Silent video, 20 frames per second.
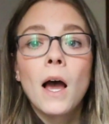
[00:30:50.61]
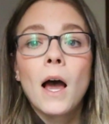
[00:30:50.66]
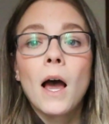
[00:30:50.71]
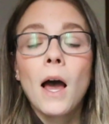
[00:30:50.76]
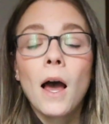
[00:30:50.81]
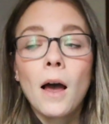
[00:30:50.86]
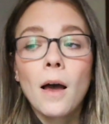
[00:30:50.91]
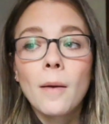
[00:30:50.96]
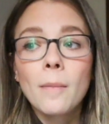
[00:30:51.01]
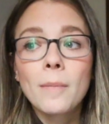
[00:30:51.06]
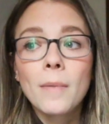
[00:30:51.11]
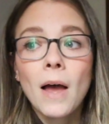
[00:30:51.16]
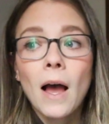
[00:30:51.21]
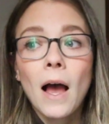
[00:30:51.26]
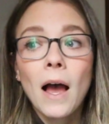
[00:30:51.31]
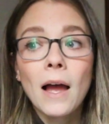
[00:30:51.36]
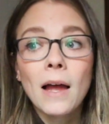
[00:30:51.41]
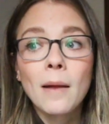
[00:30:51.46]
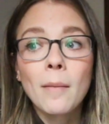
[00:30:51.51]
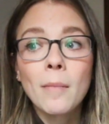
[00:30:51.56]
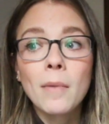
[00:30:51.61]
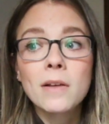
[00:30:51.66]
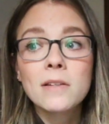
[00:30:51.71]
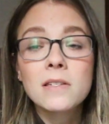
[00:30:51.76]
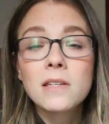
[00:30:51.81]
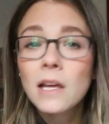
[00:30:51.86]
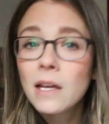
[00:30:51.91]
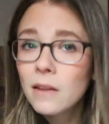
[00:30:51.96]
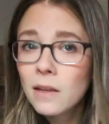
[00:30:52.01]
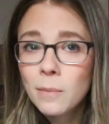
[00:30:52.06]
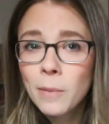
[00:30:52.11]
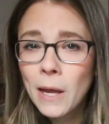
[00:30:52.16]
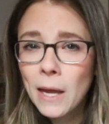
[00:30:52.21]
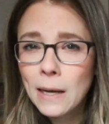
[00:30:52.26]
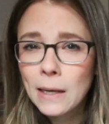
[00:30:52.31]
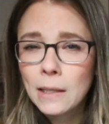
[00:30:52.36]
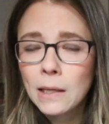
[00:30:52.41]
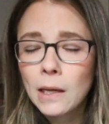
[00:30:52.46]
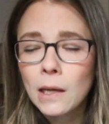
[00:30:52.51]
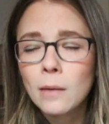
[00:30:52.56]
I'm slightly
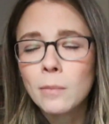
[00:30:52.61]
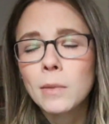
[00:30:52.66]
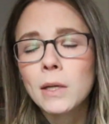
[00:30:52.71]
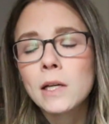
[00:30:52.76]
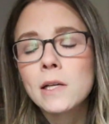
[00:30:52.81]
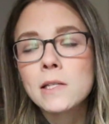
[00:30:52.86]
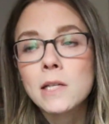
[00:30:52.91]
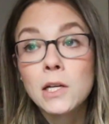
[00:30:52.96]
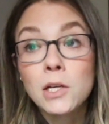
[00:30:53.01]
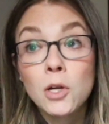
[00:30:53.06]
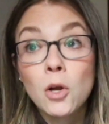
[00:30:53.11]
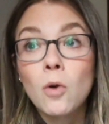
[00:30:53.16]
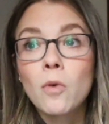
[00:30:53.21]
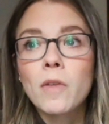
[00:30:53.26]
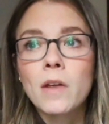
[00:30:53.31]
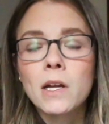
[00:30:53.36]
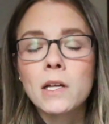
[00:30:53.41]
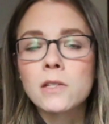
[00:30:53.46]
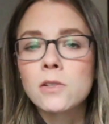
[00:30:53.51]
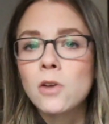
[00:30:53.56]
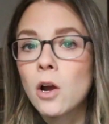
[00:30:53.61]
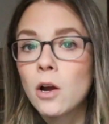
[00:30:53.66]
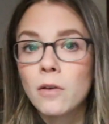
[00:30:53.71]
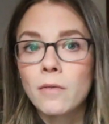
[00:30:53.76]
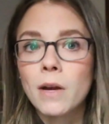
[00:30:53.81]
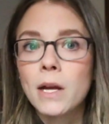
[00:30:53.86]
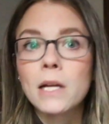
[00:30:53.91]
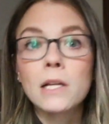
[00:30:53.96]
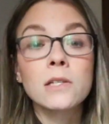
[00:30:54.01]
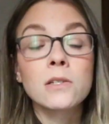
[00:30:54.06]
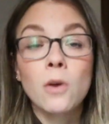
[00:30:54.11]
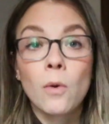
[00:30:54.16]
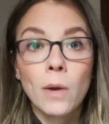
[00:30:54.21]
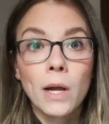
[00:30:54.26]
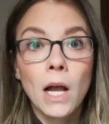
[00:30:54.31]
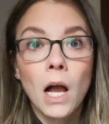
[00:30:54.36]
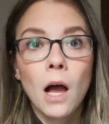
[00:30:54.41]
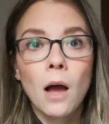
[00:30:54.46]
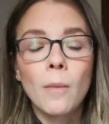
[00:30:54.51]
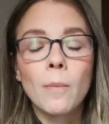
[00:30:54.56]
panicking because I know that his heart rate is
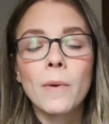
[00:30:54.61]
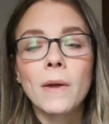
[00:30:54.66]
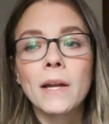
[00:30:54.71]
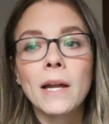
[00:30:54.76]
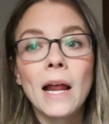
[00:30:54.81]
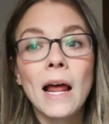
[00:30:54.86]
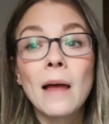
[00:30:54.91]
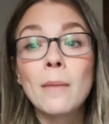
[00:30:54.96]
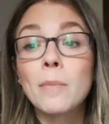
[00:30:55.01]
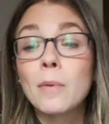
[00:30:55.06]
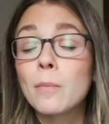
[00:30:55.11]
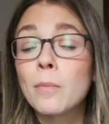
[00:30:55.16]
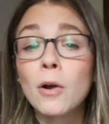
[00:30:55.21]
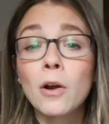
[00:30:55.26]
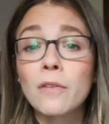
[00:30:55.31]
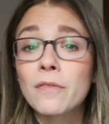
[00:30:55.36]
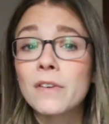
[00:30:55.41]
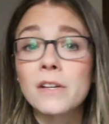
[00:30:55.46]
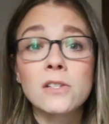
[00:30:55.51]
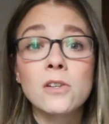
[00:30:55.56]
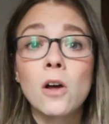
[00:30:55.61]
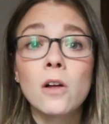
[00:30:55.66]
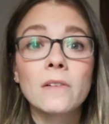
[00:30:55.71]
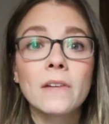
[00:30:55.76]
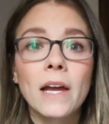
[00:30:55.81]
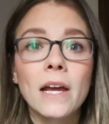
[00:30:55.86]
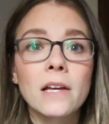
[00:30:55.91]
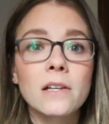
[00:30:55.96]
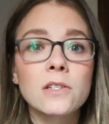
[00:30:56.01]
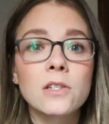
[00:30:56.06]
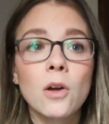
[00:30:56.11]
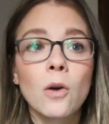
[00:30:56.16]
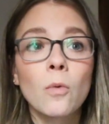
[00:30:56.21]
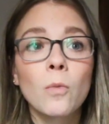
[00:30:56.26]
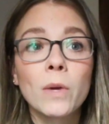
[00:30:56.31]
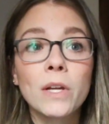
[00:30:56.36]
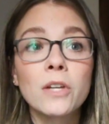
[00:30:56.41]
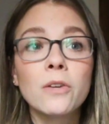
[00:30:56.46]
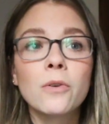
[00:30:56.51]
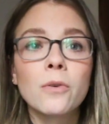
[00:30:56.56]
going up, and it had been perfect all day, so
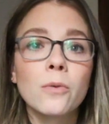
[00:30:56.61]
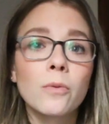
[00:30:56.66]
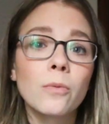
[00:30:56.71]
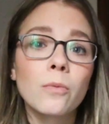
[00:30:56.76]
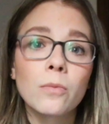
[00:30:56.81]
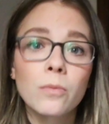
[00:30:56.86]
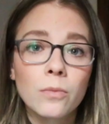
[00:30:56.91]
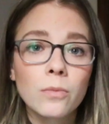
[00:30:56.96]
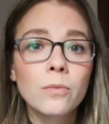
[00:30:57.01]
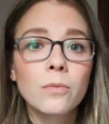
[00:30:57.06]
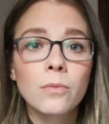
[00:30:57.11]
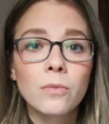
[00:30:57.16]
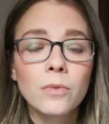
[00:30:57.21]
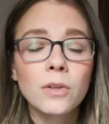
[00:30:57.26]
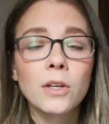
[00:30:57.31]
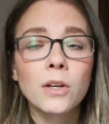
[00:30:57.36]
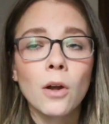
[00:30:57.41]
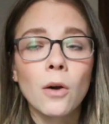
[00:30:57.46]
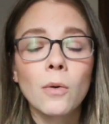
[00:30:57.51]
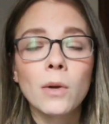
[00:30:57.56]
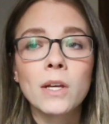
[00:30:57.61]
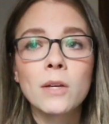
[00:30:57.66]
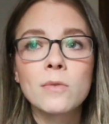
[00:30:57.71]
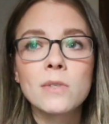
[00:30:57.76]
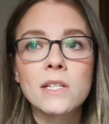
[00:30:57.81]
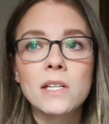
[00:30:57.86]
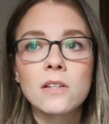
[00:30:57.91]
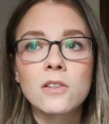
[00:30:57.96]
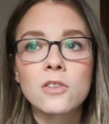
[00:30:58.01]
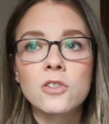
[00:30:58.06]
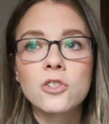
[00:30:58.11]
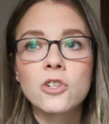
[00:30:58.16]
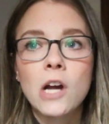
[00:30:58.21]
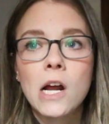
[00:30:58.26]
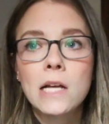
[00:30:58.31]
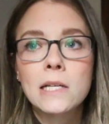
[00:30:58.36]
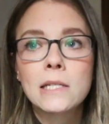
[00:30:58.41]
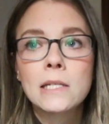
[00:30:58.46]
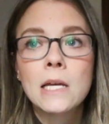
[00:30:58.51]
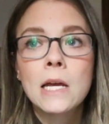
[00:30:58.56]
we knew, you know, he was in
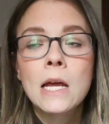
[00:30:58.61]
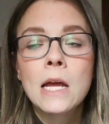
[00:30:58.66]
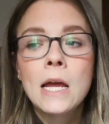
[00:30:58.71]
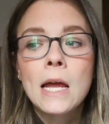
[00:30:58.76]
distress.